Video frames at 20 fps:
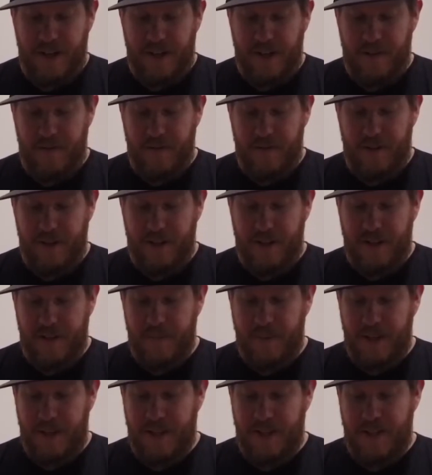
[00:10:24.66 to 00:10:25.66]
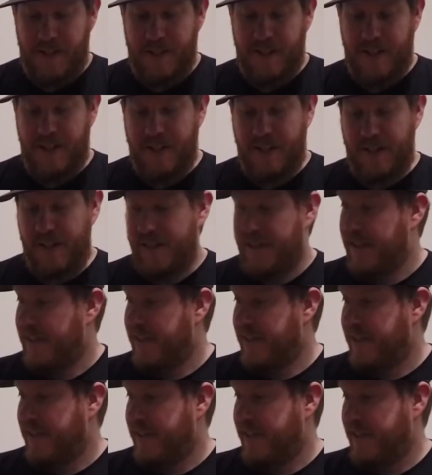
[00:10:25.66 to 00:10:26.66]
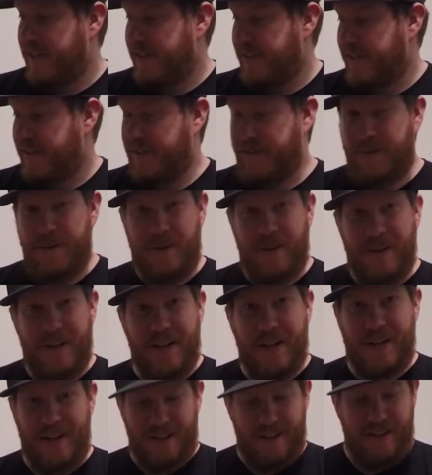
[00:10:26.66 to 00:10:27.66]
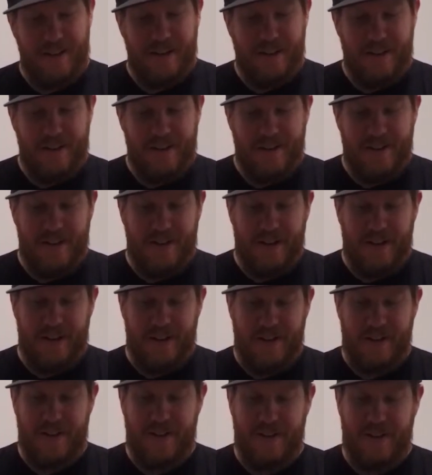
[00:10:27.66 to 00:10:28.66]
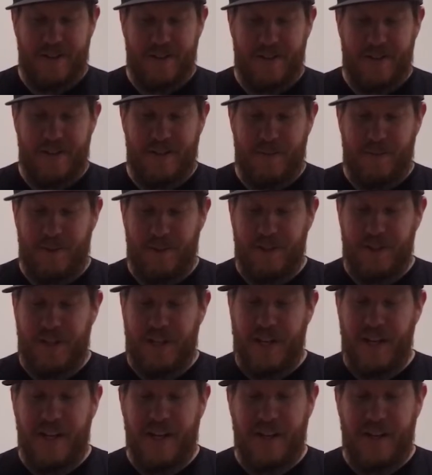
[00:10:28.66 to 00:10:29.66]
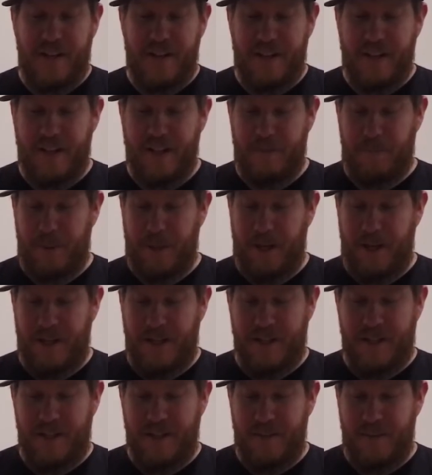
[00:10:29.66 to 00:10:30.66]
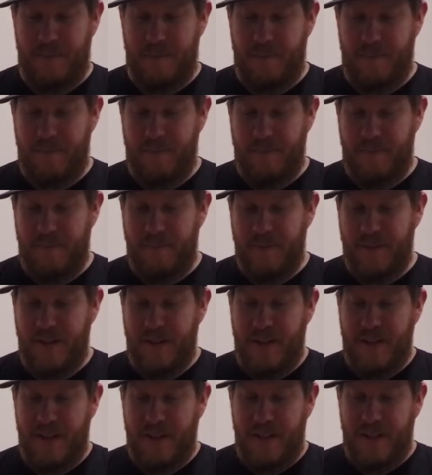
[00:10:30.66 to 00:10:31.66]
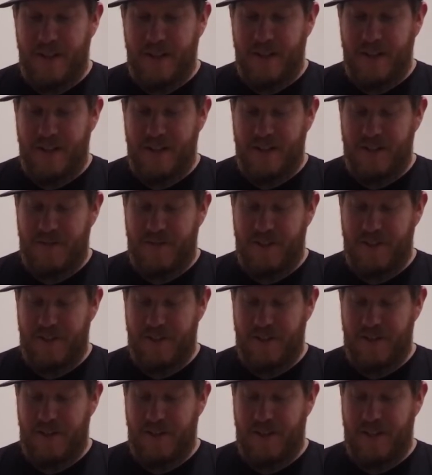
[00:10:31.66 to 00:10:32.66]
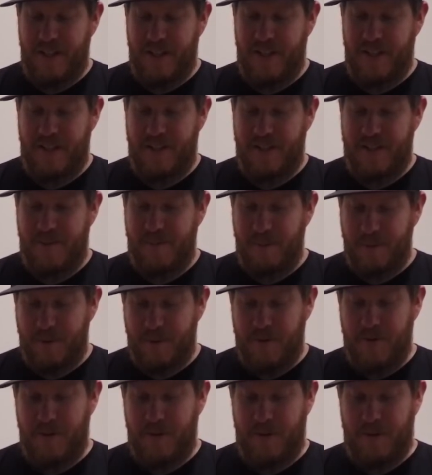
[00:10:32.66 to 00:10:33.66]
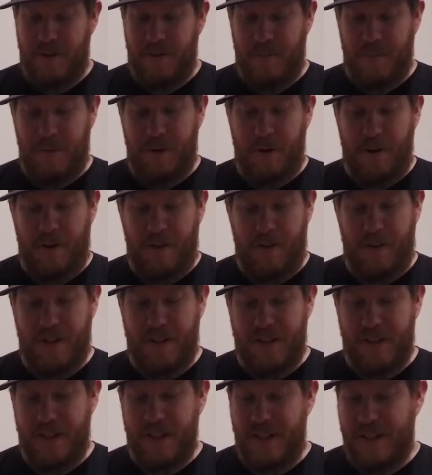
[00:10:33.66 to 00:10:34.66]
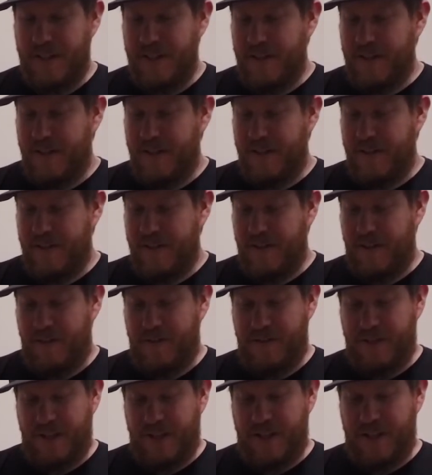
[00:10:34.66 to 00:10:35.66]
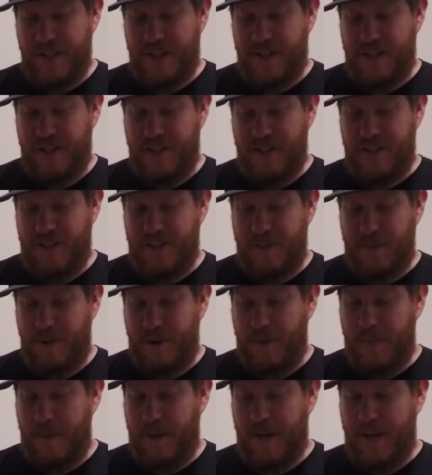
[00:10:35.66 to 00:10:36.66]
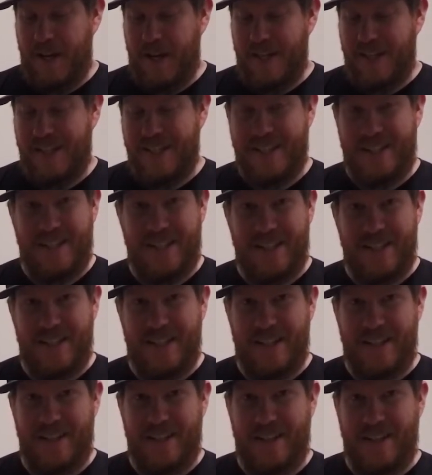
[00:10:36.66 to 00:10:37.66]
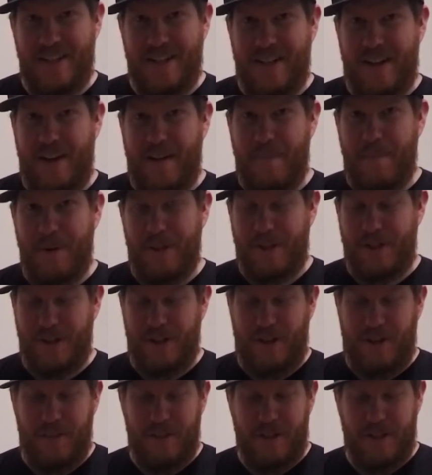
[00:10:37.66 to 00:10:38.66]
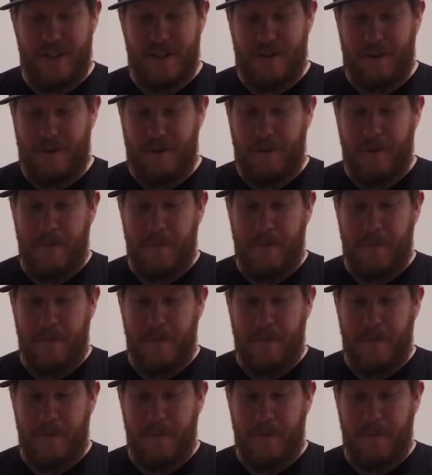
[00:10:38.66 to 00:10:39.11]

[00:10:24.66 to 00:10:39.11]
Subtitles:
Everything about this tent is good quality. Just the machining on these pegs, it just feels so nice and smooth and perfect. I've seen similar pegs in the camping shops, and